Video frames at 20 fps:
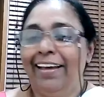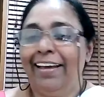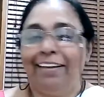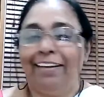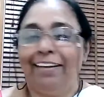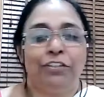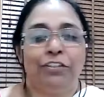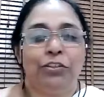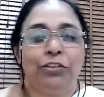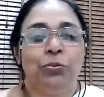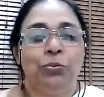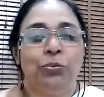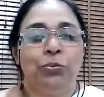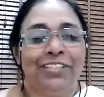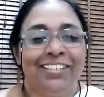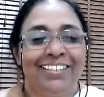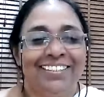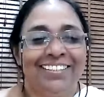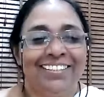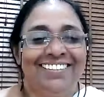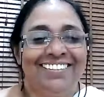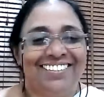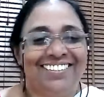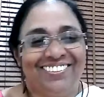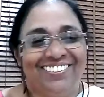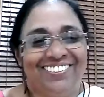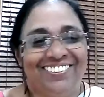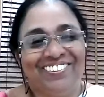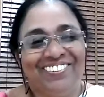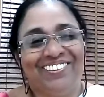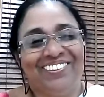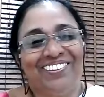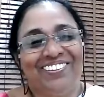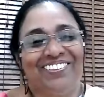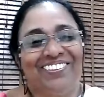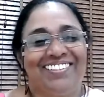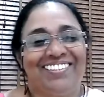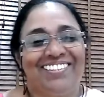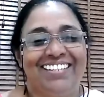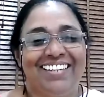no words to
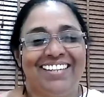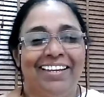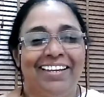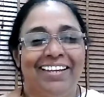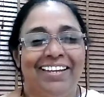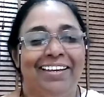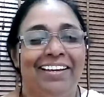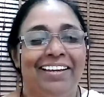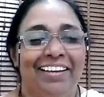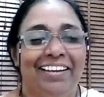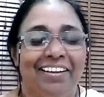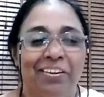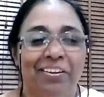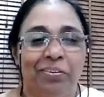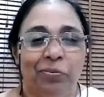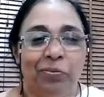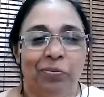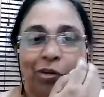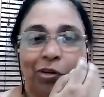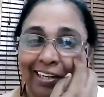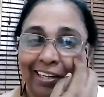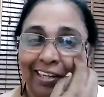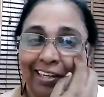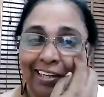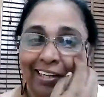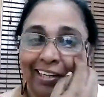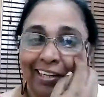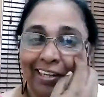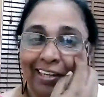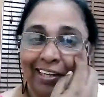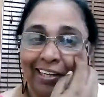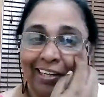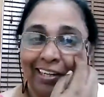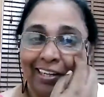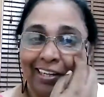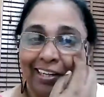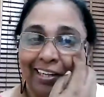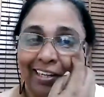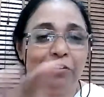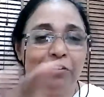say what I've been through
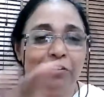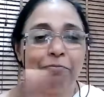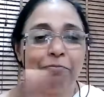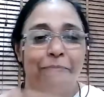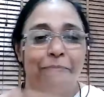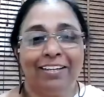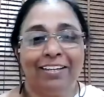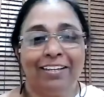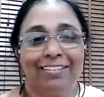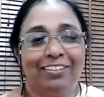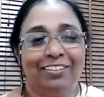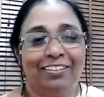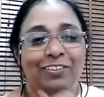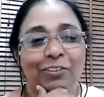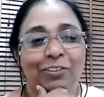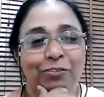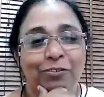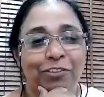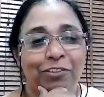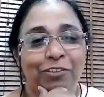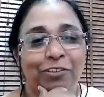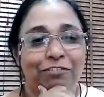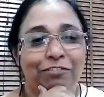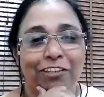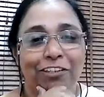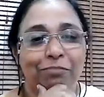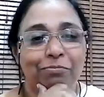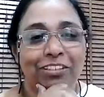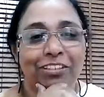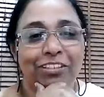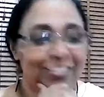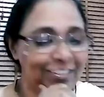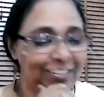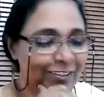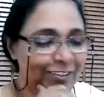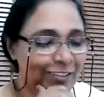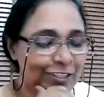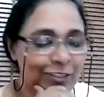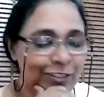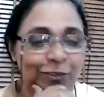for the past, 45 minutes or
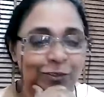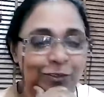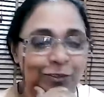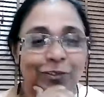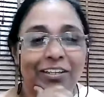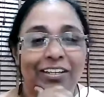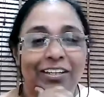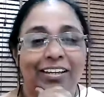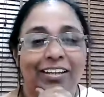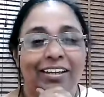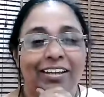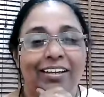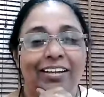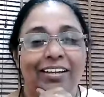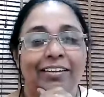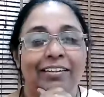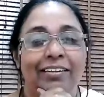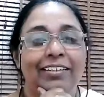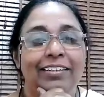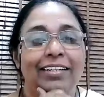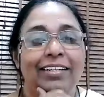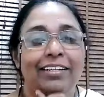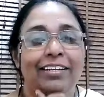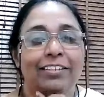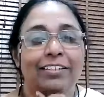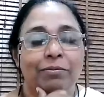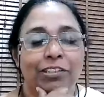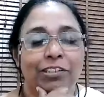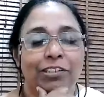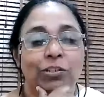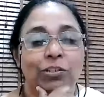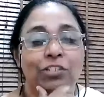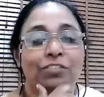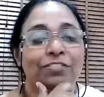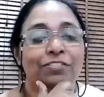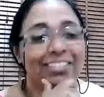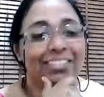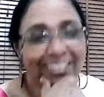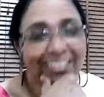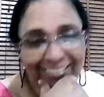so. It was
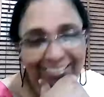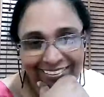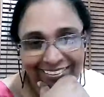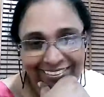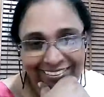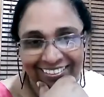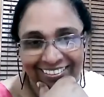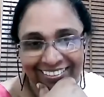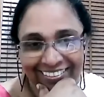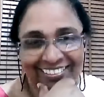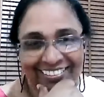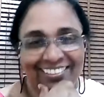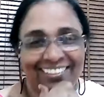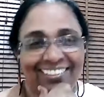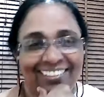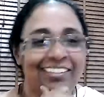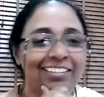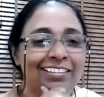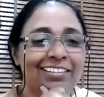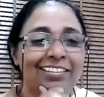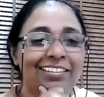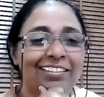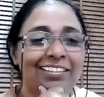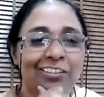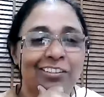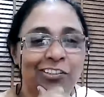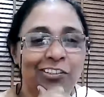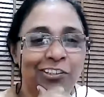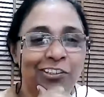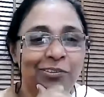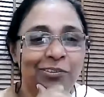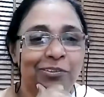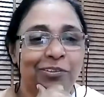fantastic, Shirley, listening to you.